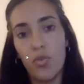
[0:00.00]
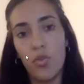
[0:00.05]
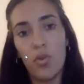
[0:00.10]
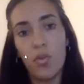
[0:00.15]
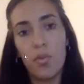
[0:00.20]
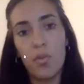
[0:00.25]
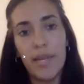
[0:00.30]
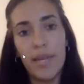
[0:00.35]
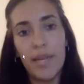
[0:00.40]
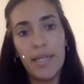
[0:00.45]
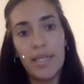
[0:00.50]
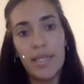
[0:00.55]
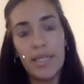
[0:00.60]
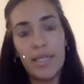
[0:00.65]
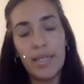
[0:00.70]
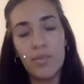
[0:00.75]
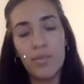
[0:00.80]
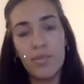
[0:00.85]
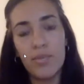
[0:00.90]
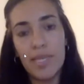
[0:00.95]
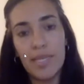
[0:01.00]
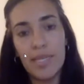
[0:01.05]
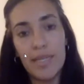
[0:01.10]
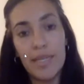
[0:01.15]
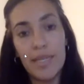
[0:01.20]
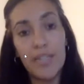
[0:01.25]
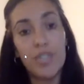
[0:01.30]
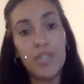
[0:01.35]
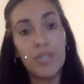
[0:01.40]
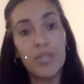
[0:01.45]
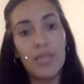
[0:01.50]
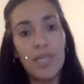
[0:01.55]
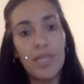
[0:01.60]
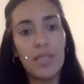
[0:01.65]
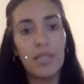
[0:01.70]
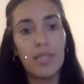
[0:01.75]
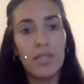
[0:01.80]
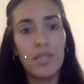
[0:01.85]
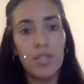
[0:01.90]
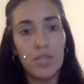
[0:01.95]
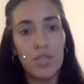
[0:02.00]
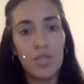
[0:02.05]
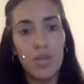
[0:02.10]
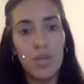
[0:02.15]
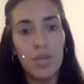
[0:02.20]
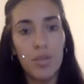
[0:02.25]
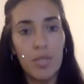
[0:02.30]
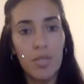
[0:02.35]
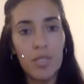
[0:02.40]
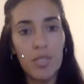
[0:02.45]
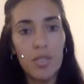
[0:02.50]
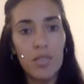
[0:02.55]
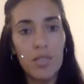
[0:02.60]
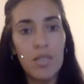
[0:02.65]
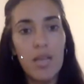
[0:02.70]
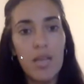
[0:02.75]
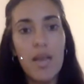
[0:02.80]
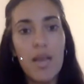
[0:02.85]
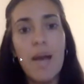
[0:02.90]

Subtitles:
for mainly meditation and relaxation purposes.